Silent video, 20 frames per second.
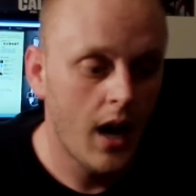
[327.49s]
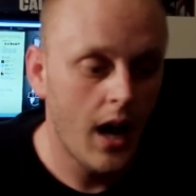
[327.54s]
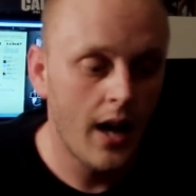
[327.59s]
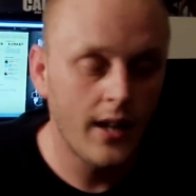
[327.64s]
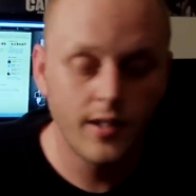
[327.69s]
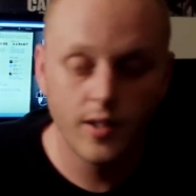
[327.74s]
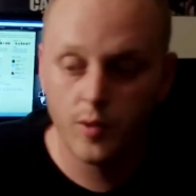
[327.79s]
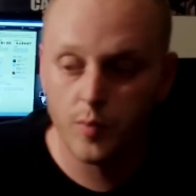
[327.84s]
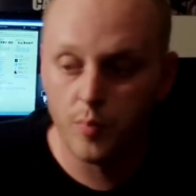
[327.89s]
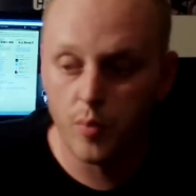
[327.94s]

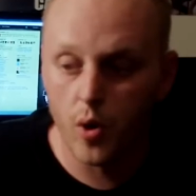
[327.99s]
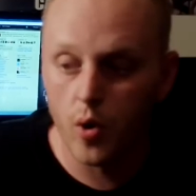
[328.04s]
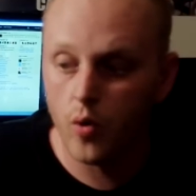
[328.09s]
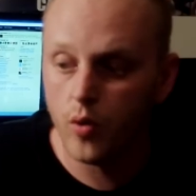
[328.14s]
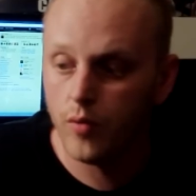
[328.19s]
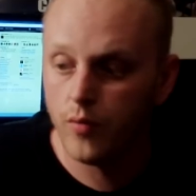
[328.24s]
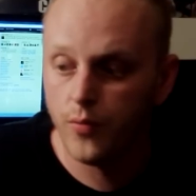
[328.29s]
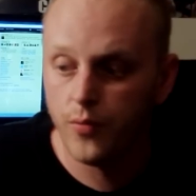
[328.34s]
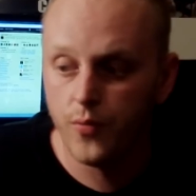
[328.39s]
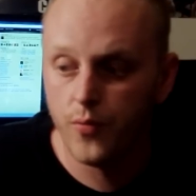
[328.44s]
I just
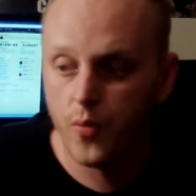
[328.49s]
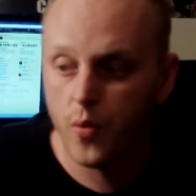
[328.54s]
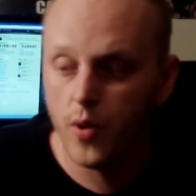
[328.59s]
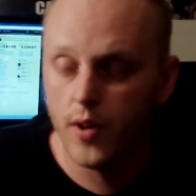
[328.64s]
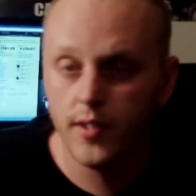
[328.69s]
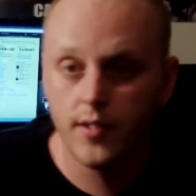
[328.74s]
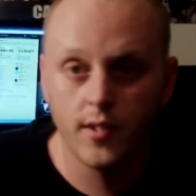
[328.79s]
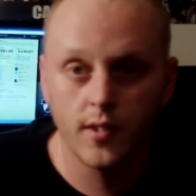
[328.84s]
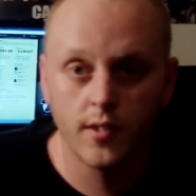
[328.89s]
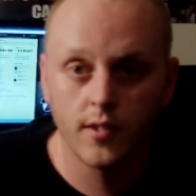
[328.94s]
broke
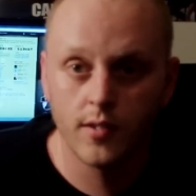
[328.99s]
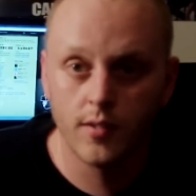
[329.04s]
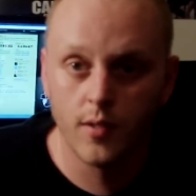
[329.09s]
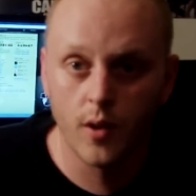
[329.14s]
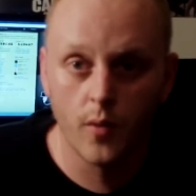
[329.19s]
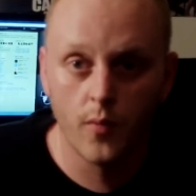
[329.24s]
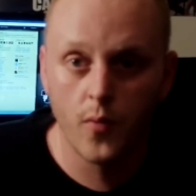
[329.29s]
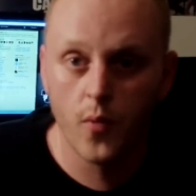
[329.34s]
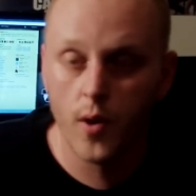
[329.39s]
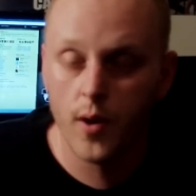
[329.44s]

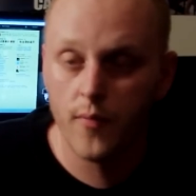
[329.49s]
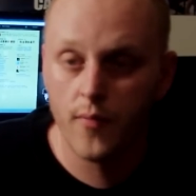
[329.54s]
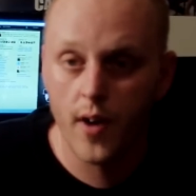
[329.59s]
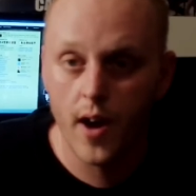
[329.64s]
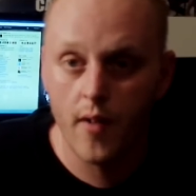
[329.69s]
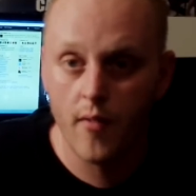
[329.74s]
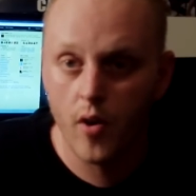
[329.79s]
4,500